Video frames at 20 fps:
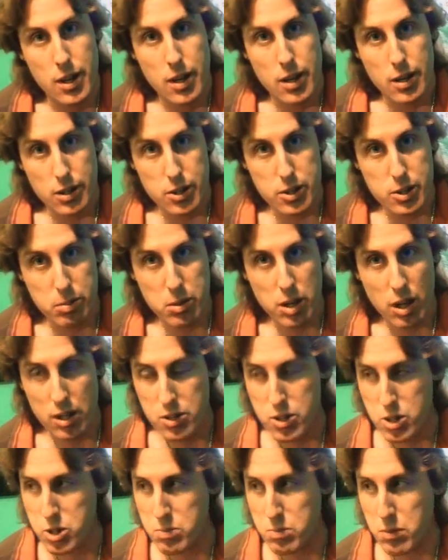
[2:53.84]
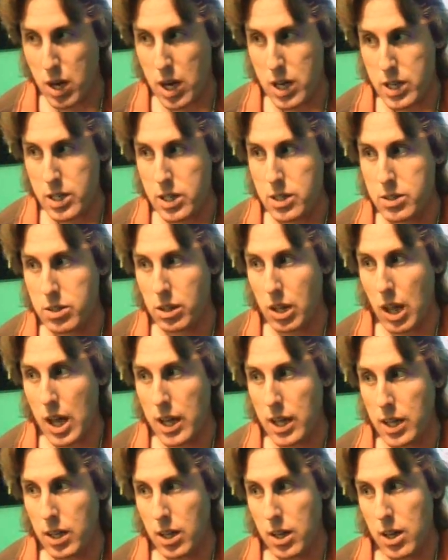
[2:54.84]
The subconscious mind is
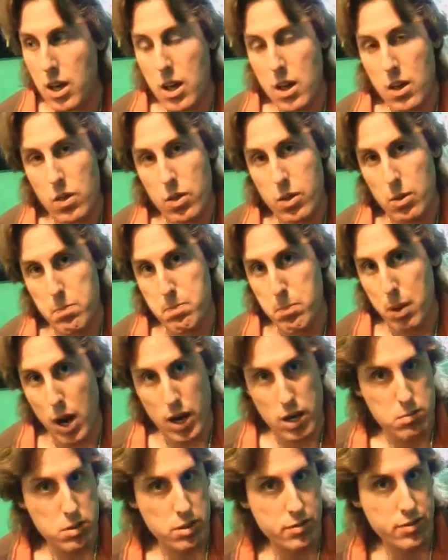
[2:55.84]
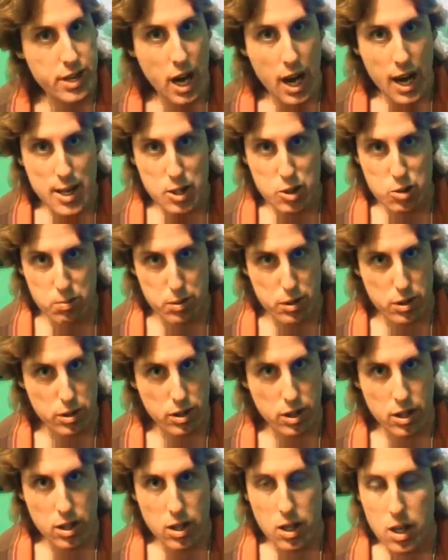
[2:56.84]
like the bottom of an
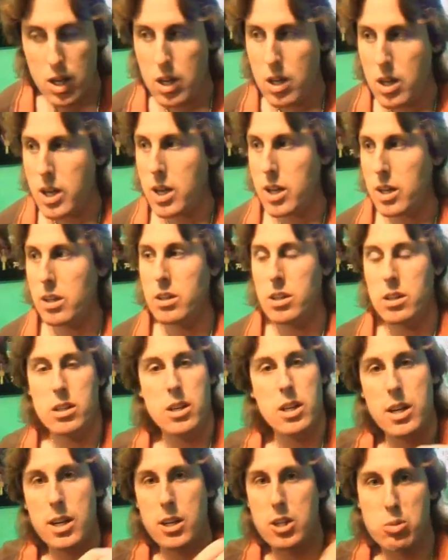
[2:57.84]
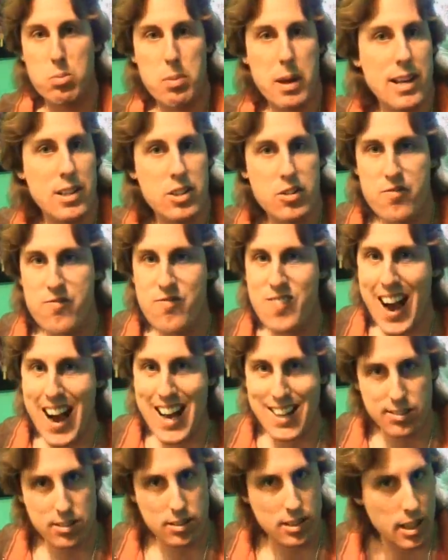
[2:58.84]
iceberg. It expands
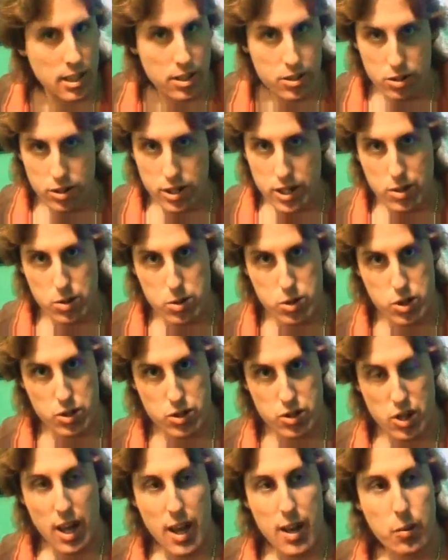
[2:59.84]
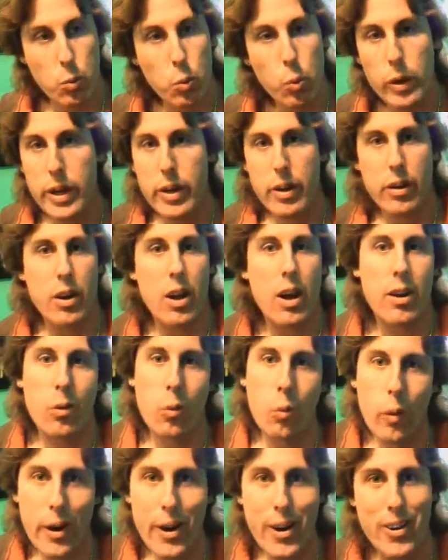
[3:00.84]
vastly under the oceans, and we are not
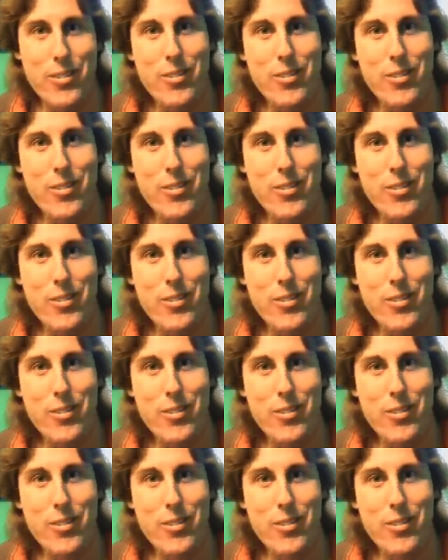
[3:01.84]
aware